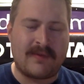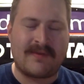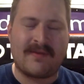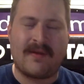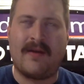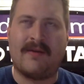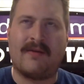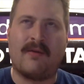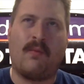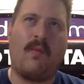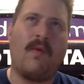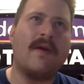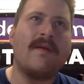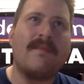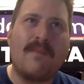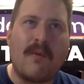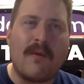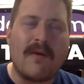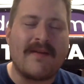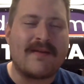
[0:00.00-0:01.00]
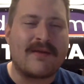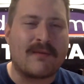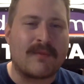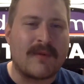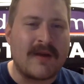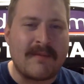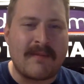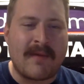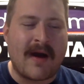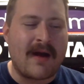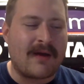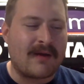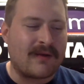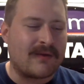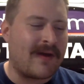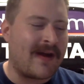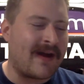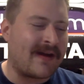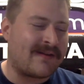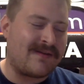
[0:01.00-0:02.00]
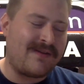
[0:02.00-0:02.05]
It's a 1.3 mile track,